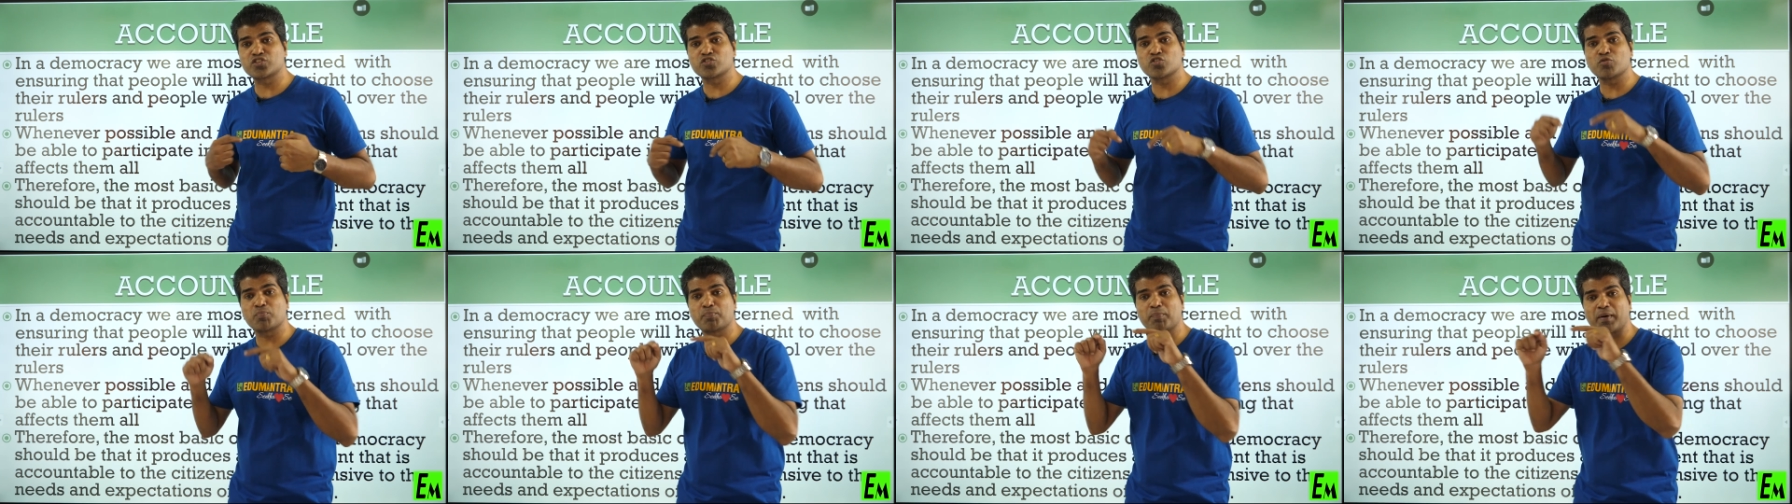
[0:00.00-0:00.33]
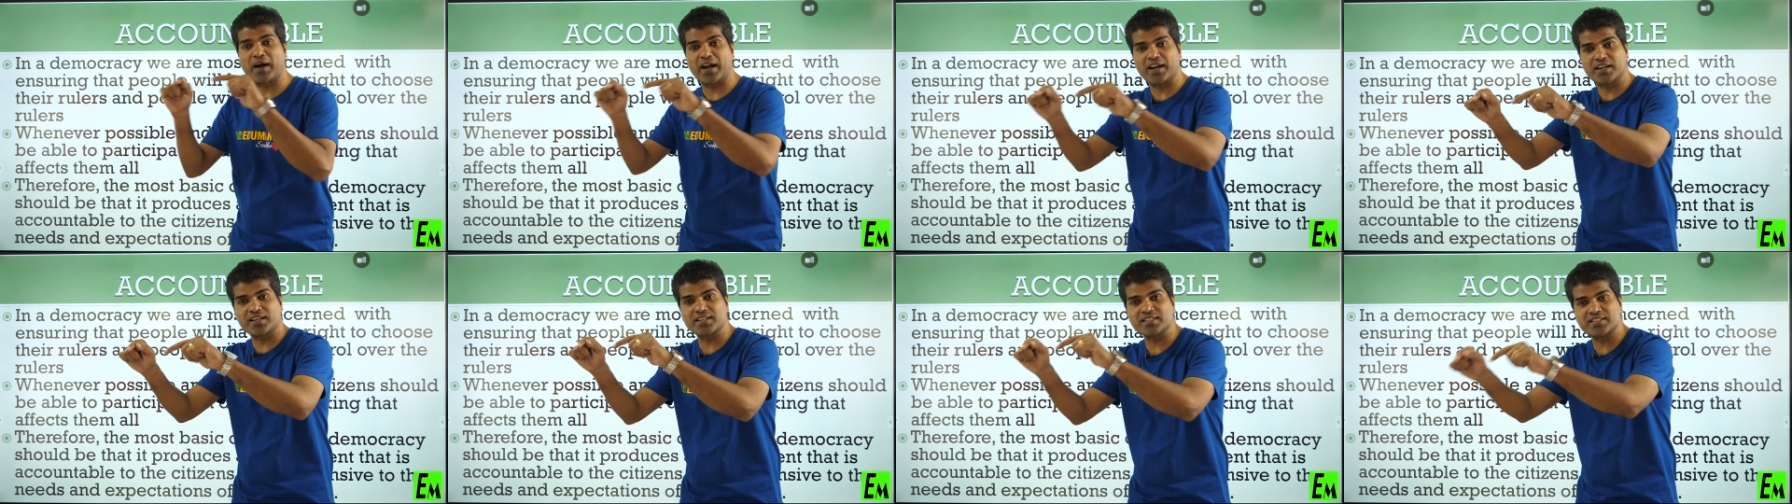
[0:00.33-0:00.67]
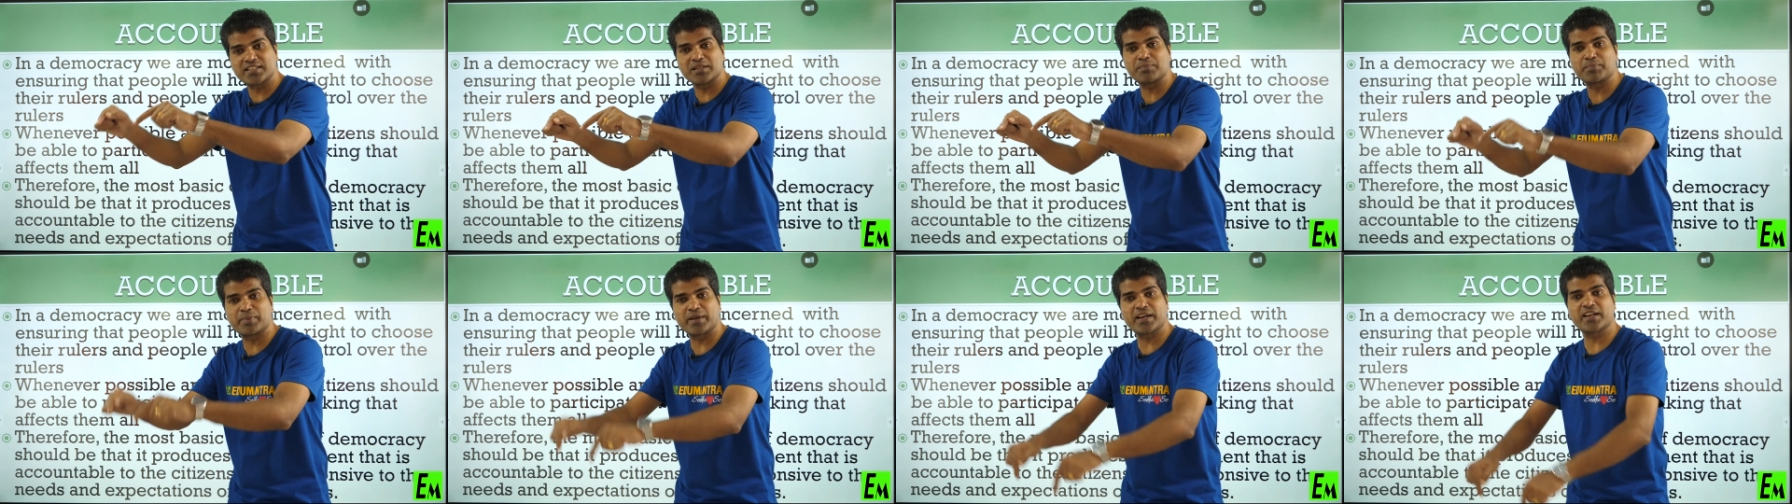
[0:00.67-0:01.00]
to
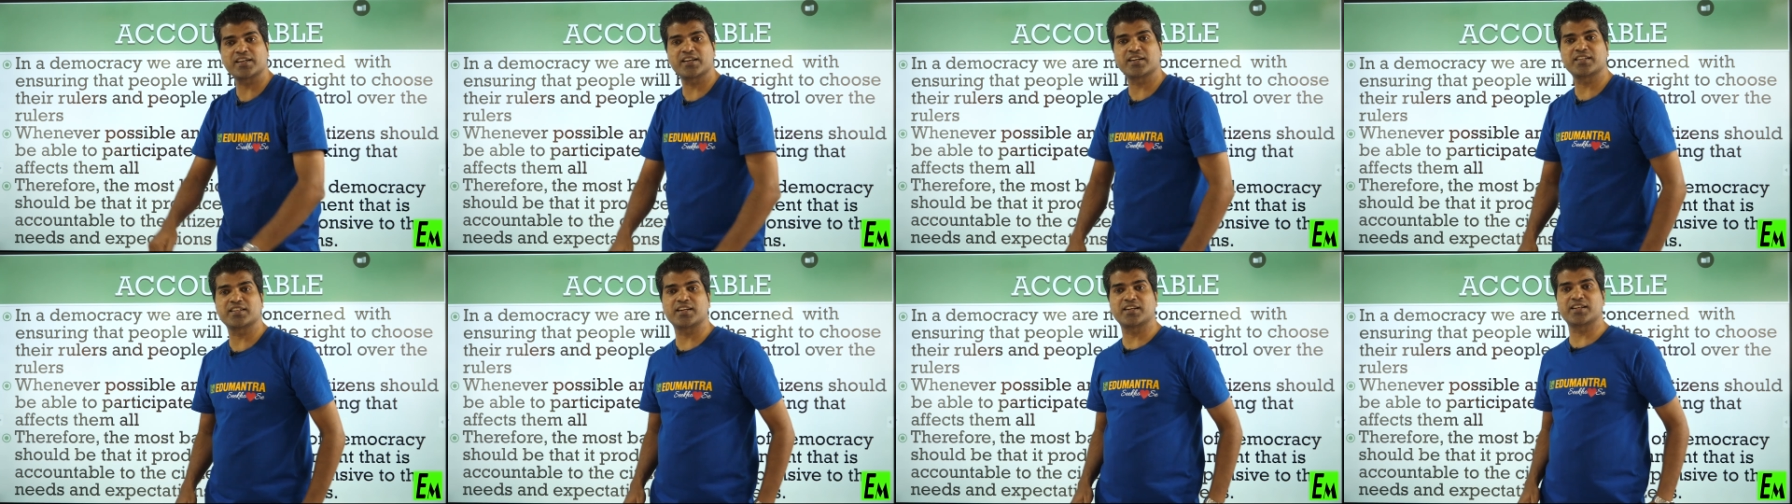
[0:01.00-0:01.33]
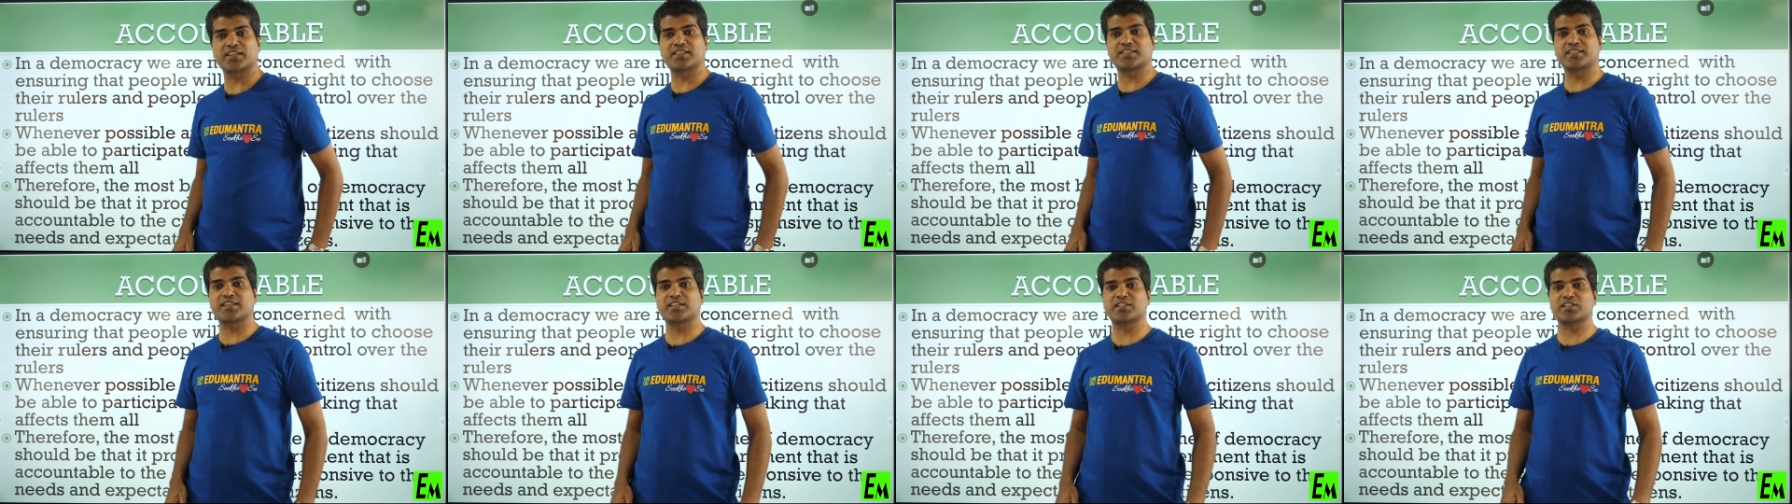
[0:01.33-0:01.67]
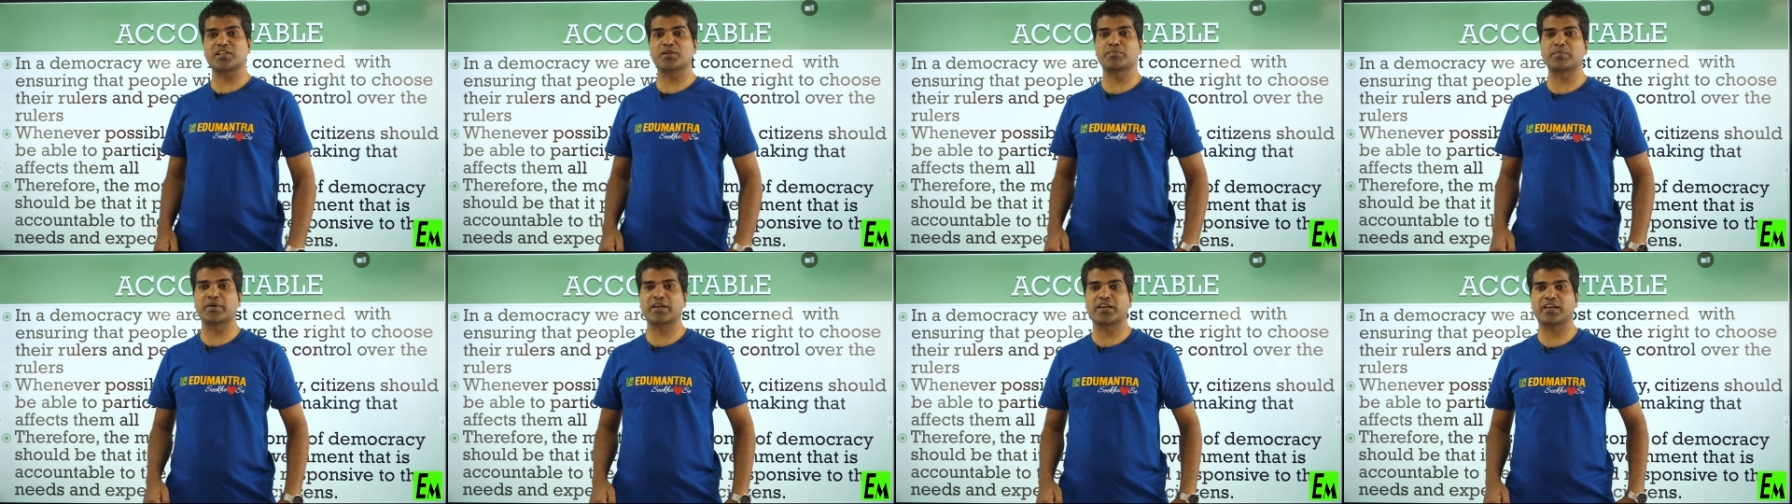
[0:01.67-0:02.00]
participate in the
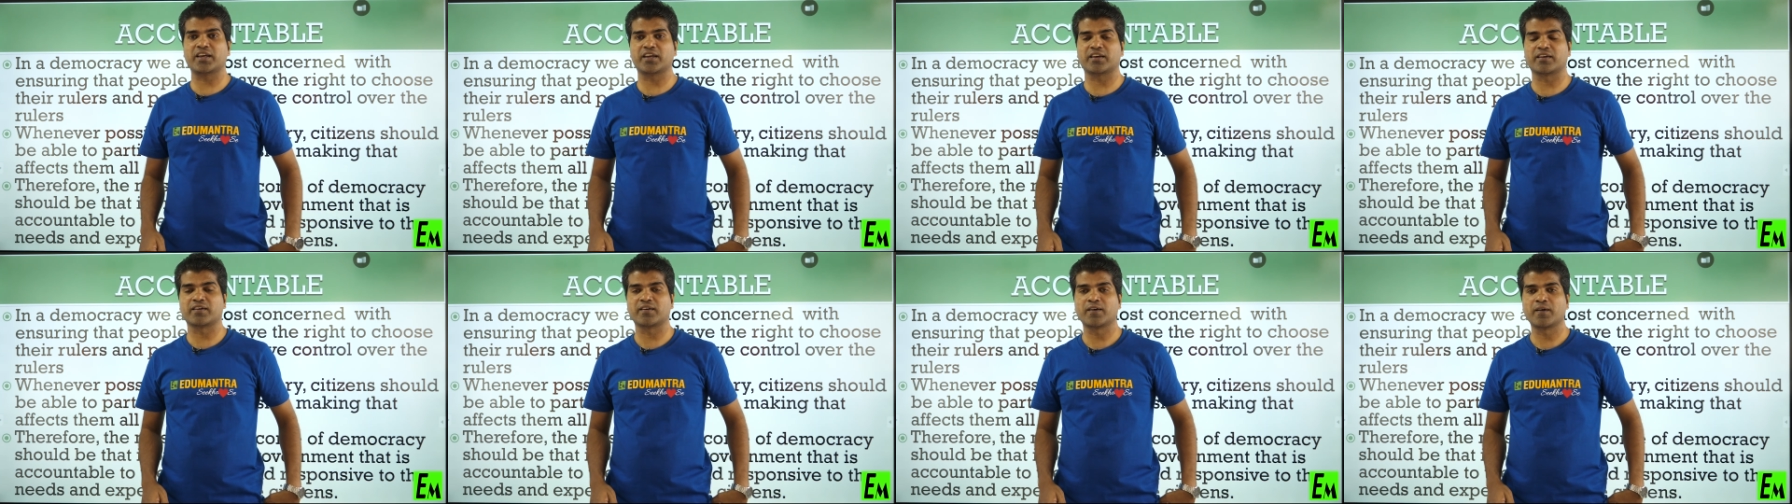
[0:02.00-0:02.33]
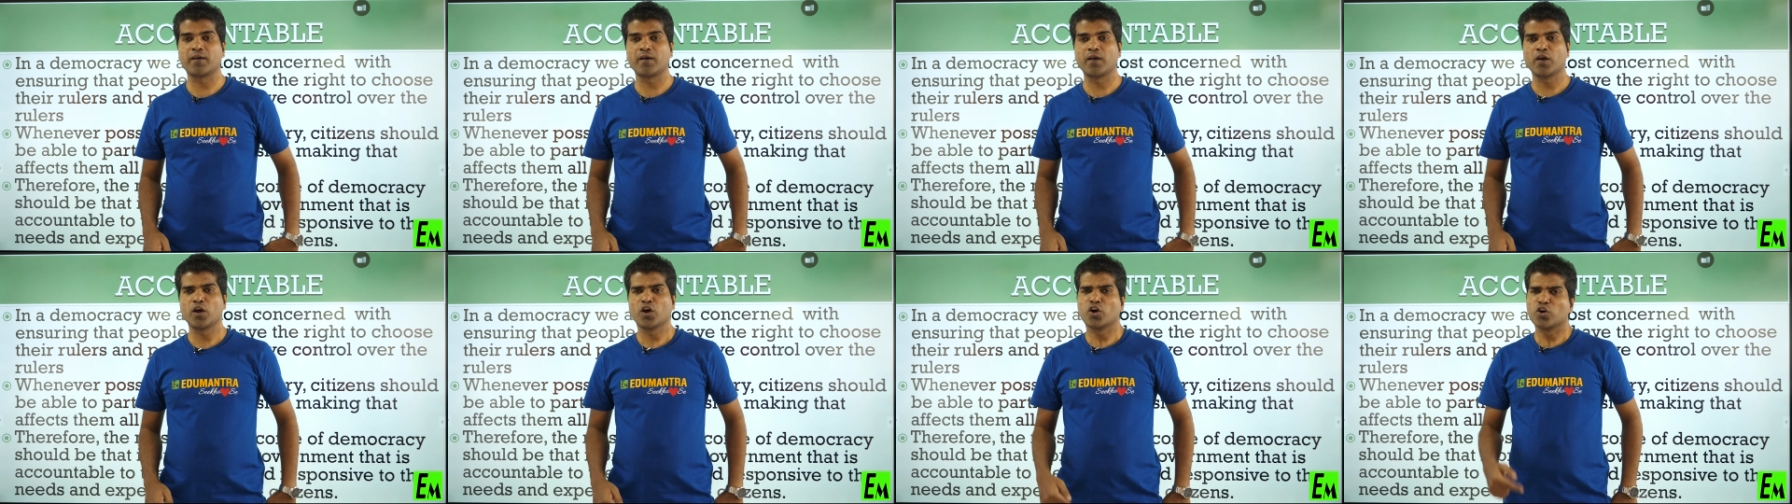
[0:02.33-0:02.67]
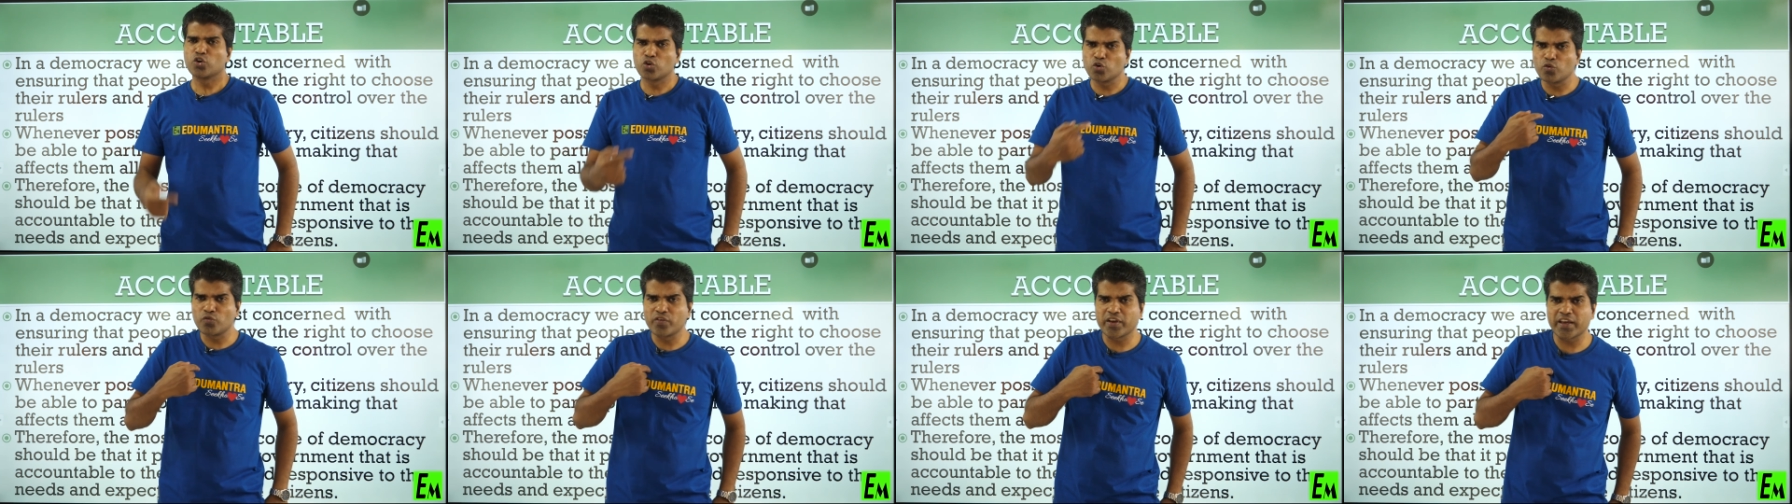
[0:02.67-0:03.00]
decision making.
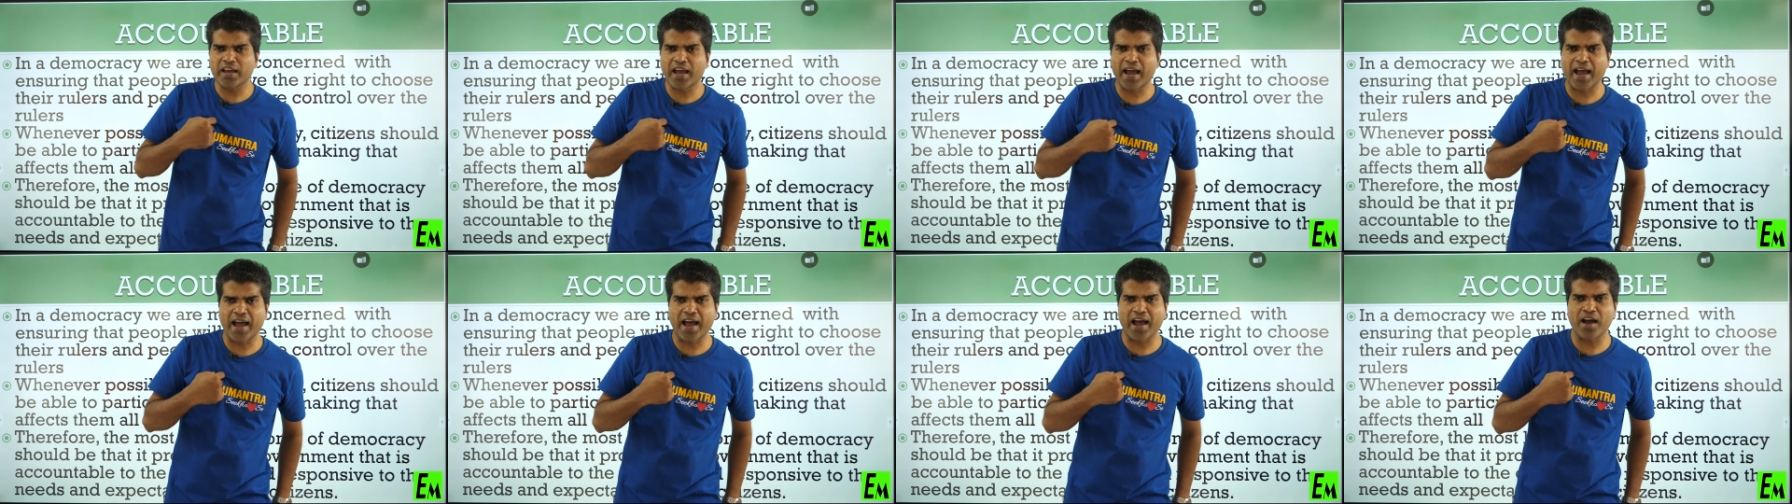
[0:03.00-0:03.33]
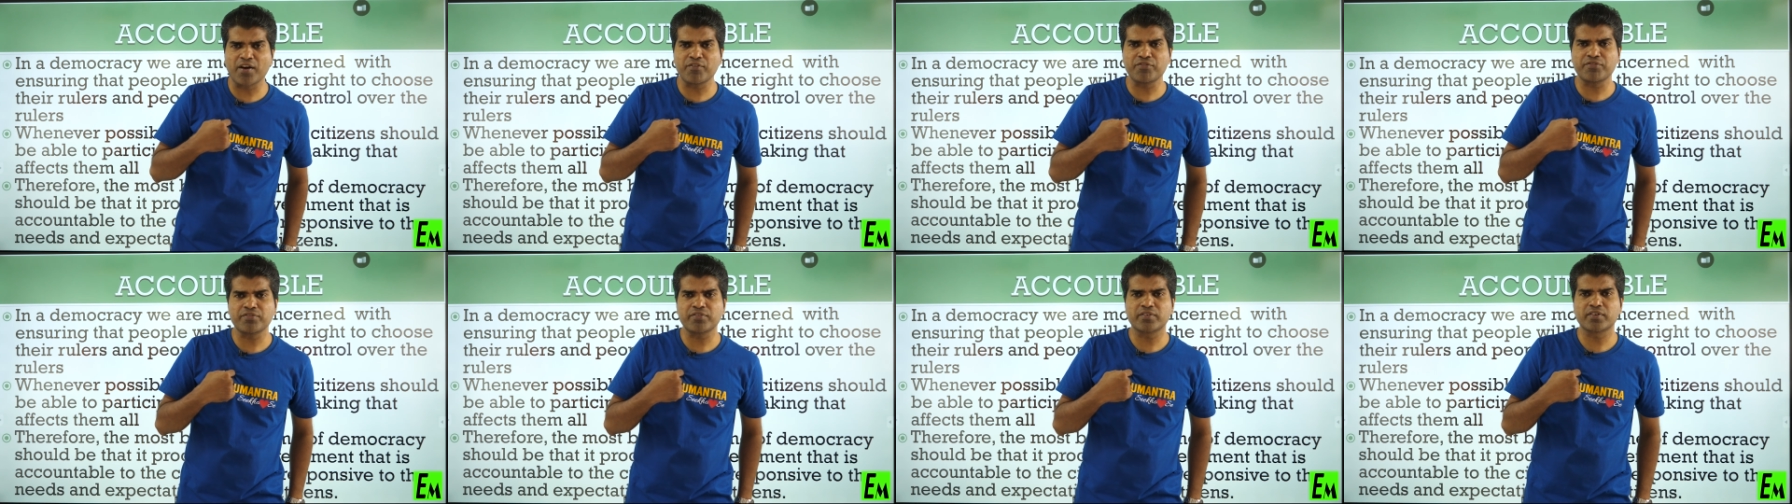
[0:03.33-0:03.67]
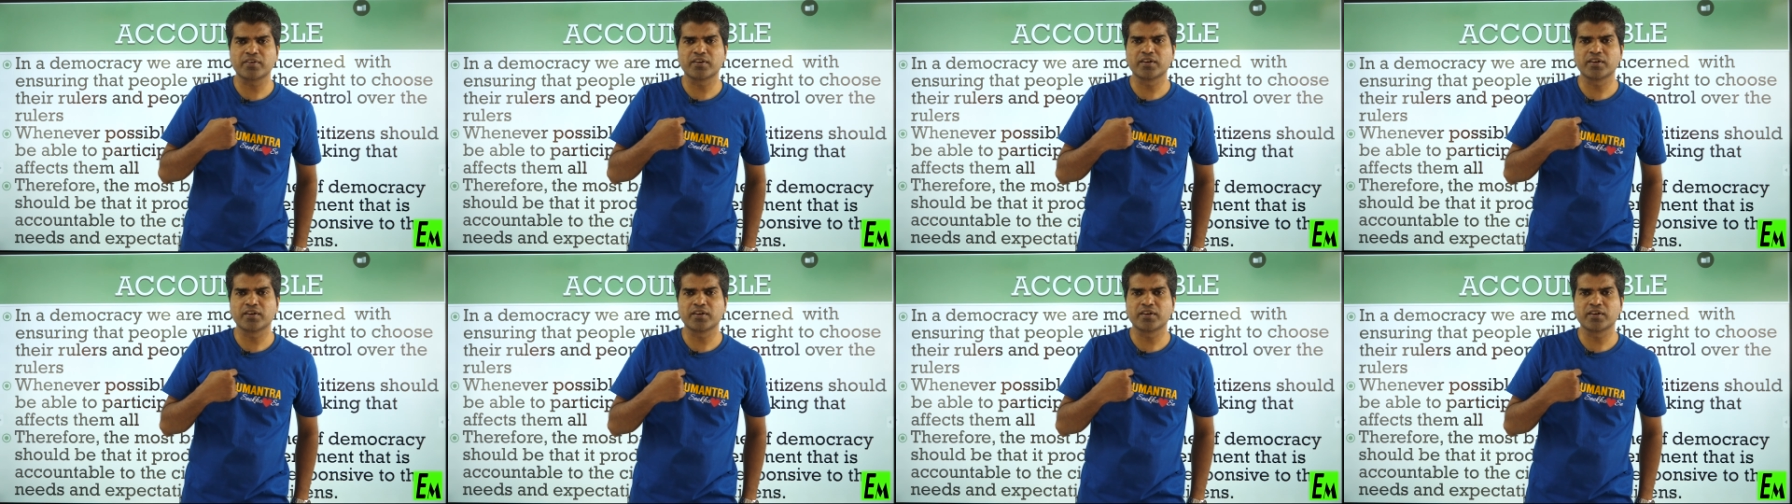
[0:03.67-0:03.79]
Do we have